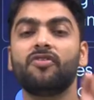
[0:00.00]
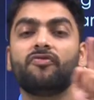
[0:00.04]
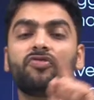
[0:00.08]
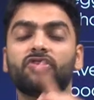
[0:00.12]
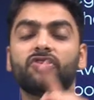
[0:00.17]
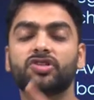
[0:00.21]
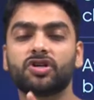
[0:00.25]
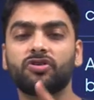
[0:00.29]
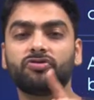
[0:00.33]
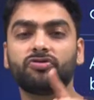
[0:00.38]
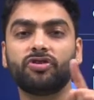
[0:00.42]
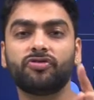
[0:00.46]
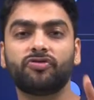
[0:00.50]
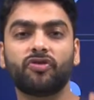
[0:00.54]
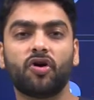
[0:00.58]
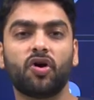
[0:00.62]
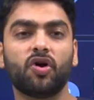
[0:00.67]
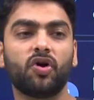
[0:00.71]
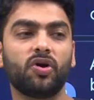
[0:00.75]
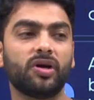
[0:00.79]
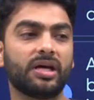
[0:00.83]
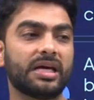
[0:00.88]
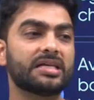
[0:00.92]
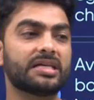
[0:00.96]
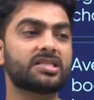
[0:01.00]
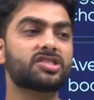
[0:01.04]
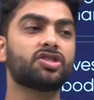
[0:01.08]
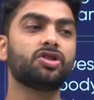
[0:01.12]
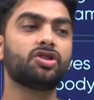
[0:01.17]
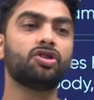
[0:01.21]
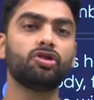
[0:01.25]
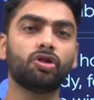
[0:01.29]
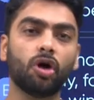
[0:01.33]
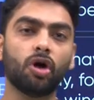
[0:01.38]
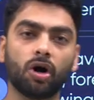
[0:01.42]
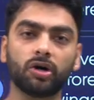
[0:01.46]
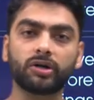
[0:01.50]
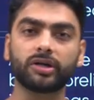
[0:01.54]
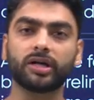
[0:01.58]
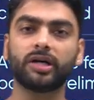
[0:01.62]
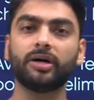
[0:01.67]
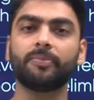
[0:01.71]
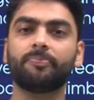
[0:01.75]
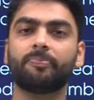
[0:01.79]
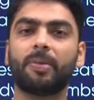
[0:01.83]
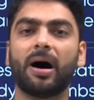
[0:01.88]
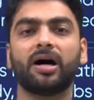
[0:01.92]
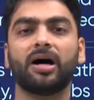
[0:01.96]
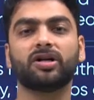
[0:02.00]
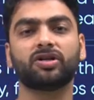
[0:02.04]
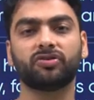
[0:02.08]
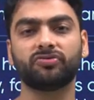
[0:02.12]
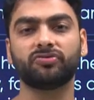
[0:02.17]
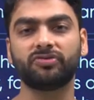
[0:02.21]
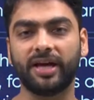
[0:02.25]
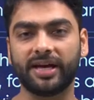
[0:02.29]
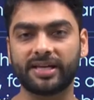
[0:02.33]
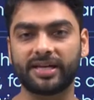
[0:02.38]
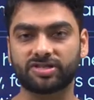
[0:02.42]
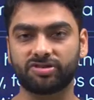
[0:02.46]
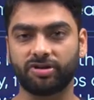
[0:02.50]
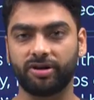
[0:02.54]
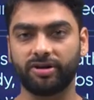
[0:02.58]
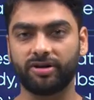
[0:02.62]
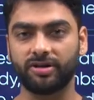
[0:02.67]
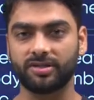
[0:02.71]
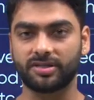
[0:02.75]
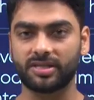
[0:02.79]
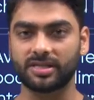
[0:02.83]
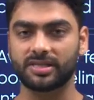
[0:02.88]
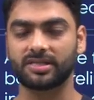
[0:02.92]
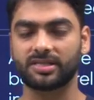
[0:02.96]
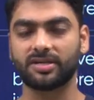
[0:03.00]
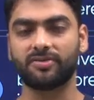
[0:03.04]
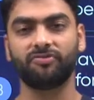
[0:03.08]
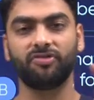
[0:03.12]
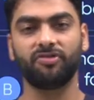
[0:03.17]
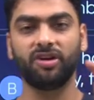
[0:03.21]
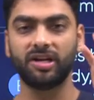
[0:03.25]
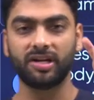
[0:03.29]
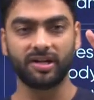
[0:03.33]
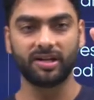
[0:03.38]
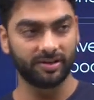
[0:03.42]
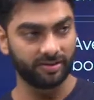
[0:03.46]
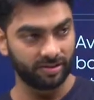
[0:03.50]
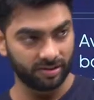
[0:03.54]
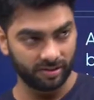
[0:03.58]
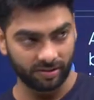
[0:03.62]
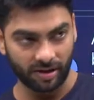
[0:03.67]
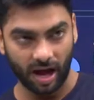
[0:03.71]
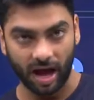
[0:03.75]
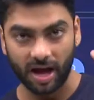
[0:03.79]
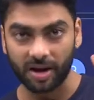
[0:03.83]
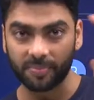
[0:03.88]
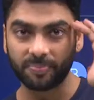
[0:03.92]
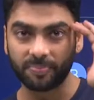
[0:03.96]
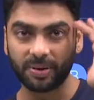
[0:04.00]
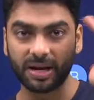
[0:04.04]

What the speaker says: Which of the following is not a part of the excretory system? Our